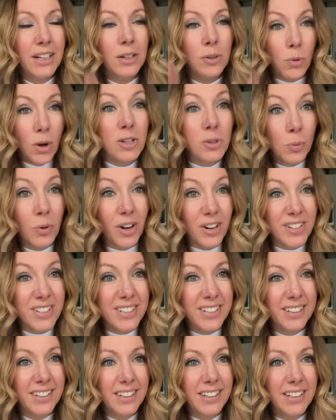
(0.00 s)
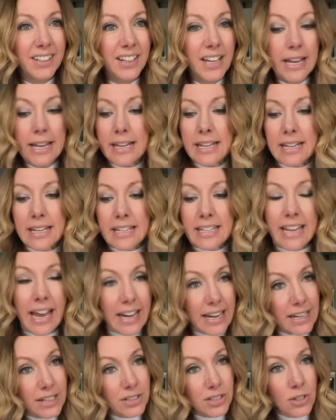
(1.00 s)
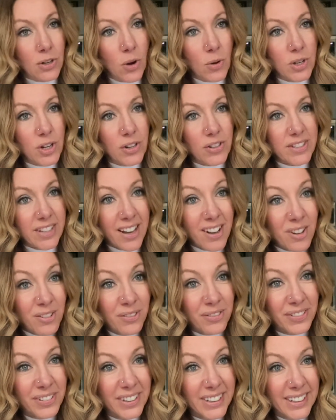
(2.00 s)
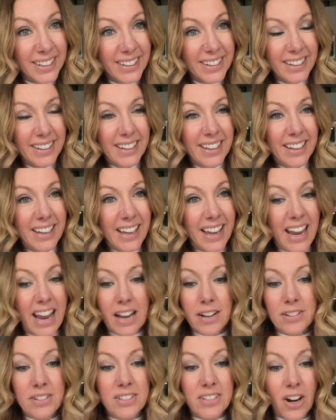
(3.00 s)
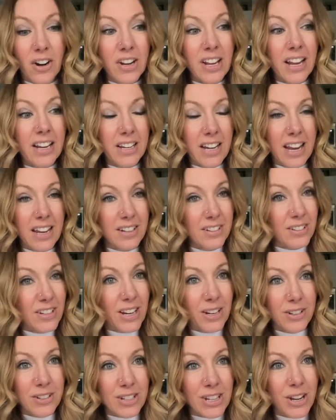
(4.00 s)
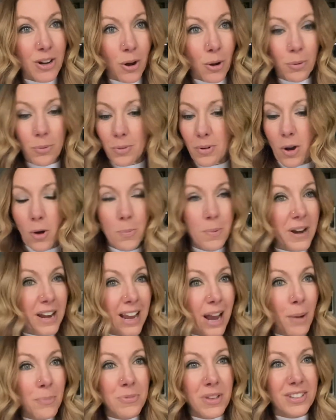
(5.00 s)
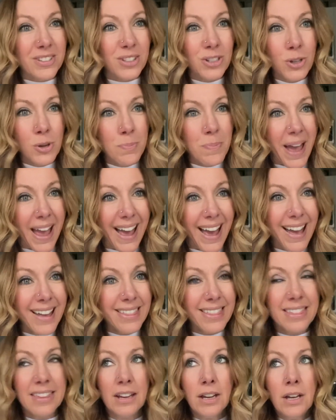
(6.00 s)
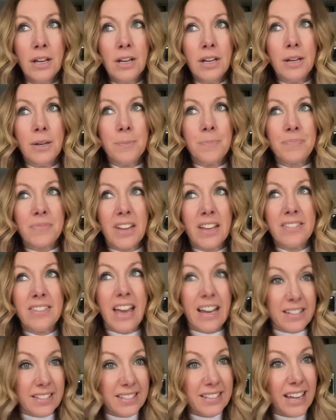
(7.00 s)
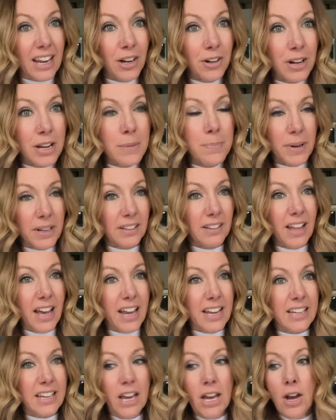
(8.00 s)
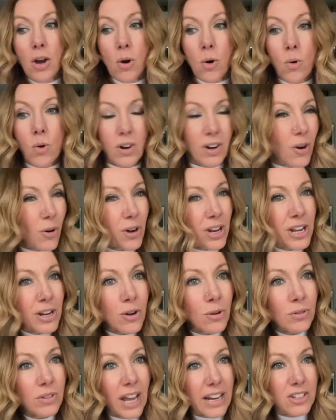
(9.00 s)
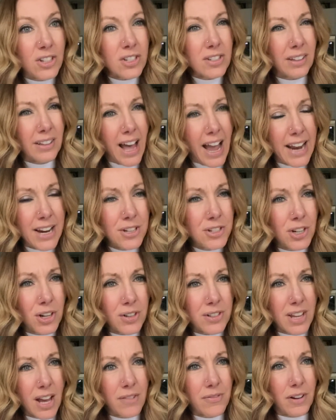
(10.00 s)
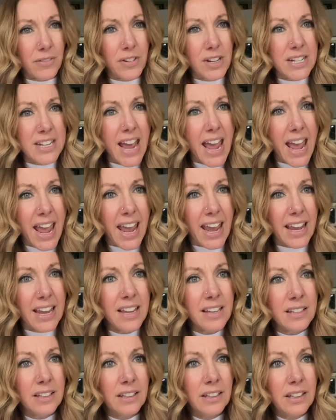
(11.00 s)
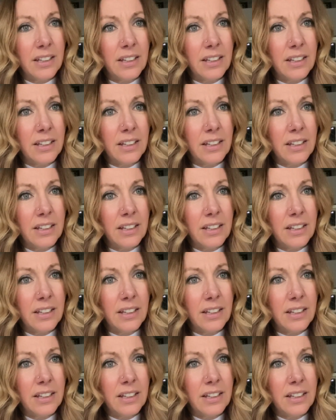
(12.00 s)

What's worse? Getting to know yourself and start in, in, in, you know, opening up this new path that's scary, but like, or, or, you know, like just lying to yourself every day,